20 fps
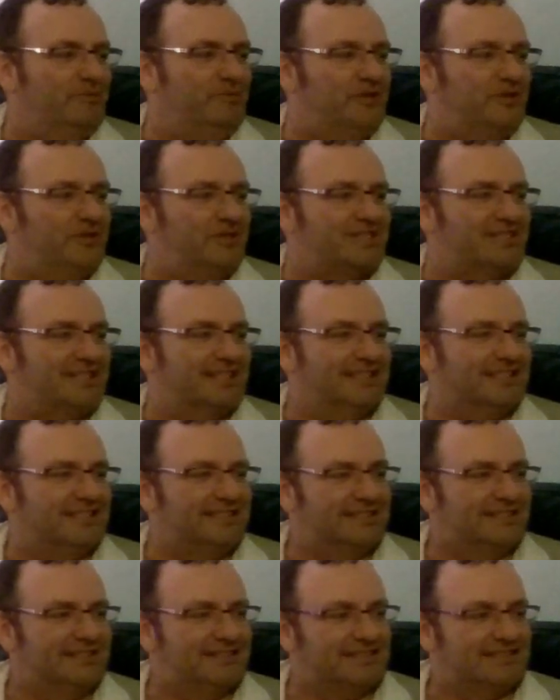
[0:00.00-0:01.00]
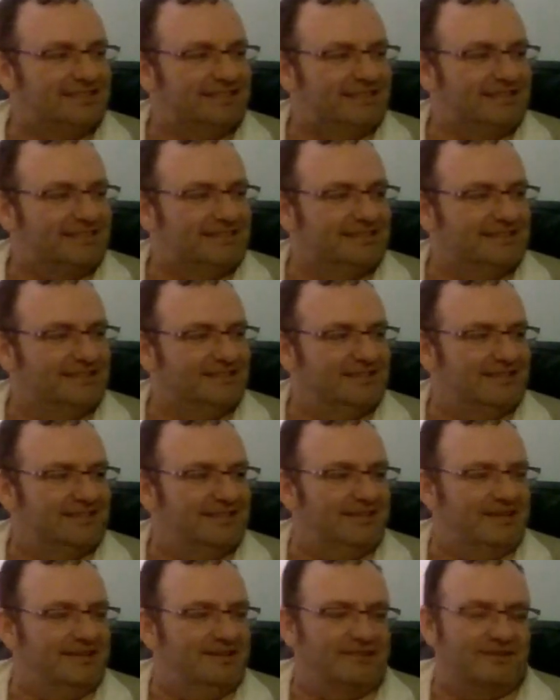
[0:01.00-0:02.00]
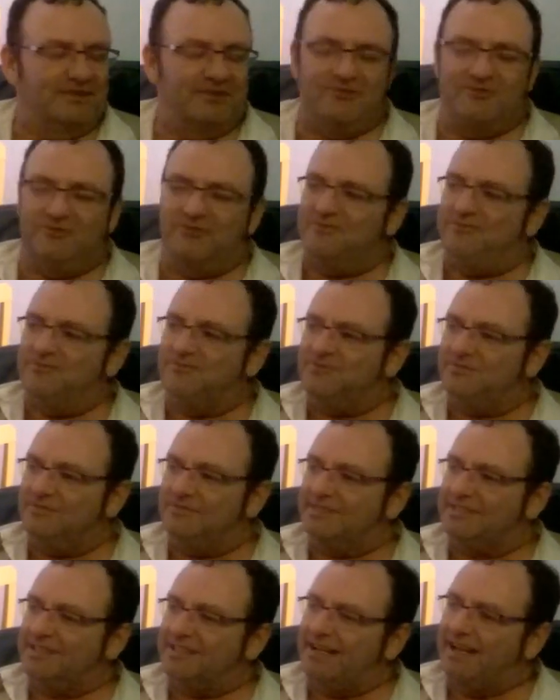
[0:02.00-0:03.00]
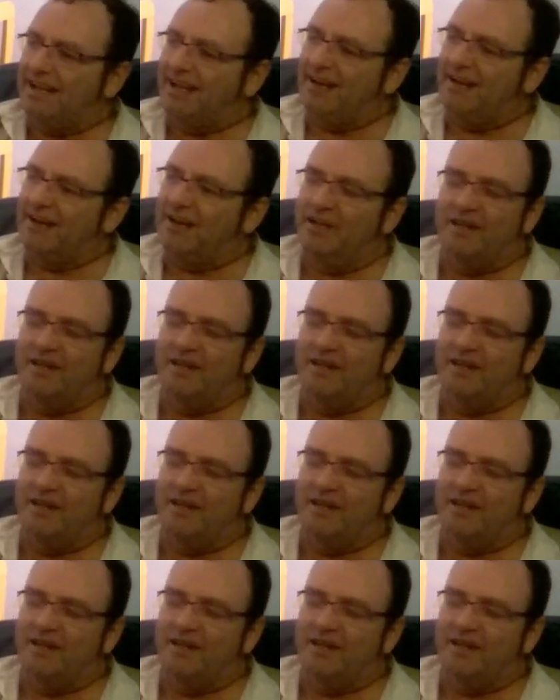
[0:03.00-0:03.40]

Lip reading: Oh, some American. But I